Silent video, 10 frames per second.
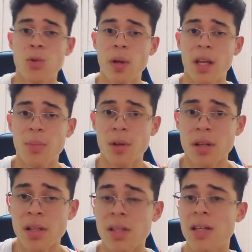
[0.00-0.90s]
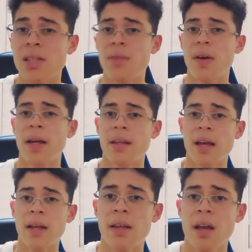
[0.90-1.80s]
to Reddit communities is the fact
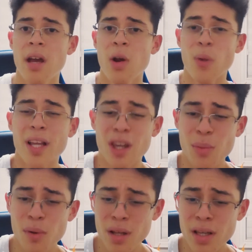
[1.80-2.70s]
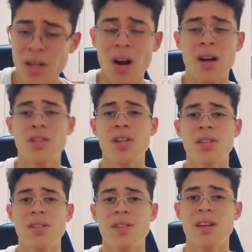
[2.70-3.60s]
that Reddit communities are
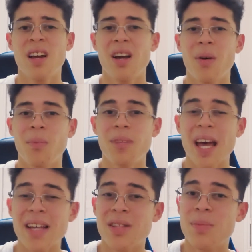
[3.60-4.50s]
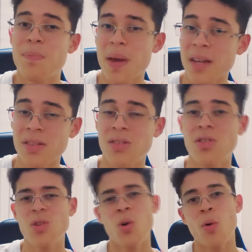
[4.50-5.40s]
just text-based.
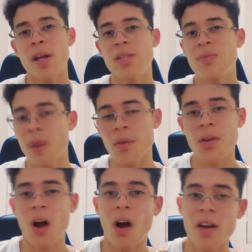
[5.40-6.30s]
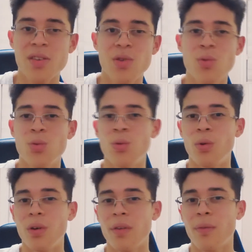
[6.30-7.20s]
So it's very hard to
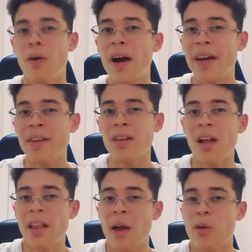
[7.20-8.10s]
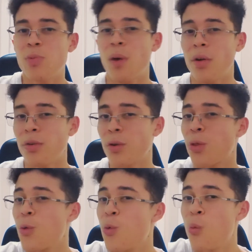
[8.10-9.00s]
find a language partner
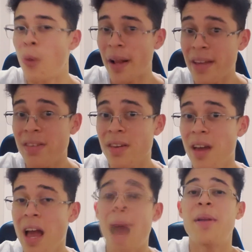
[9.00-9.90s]
through Reddit. I